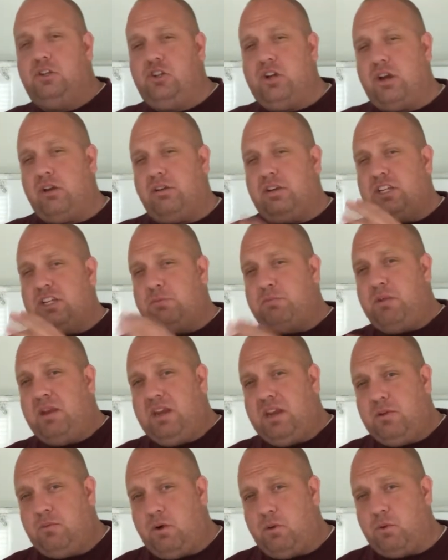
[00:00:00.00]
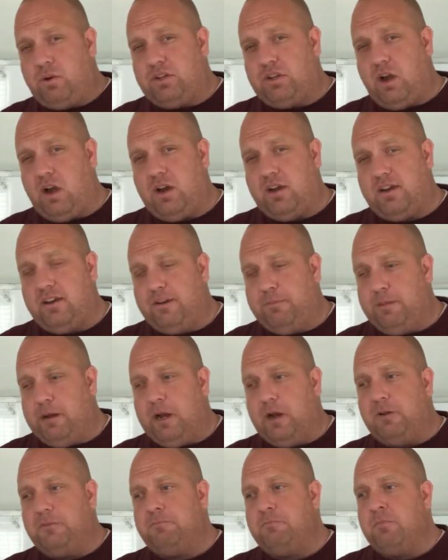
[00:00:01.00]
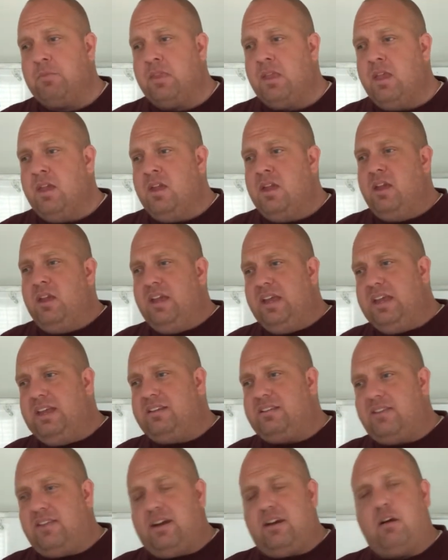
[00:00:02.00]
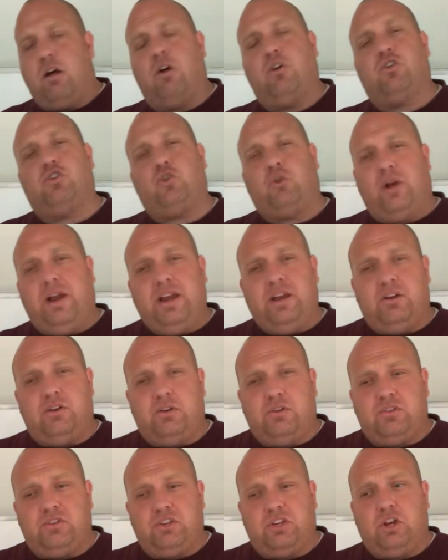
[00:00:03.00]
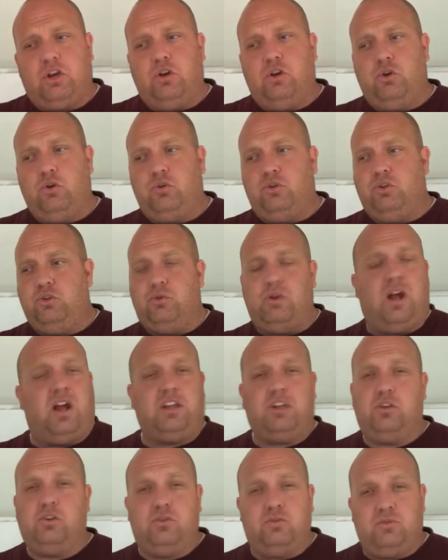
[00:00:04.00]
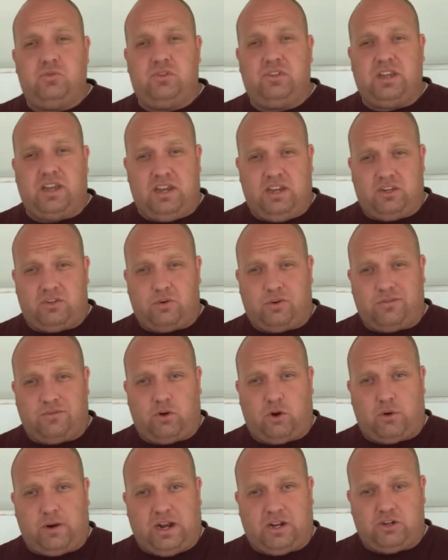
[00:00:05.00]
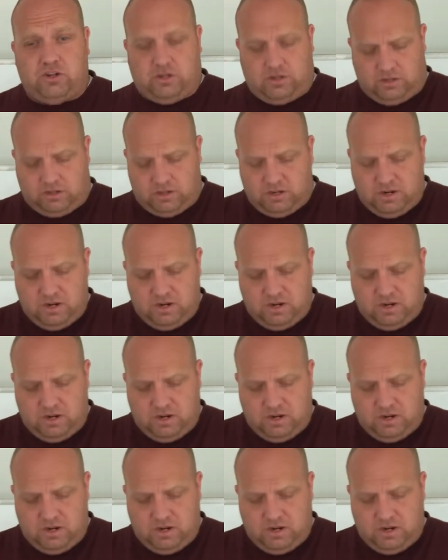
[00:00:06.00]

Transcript: generally speaking, what we're talking about is there are trainers who do not use any sort of correction.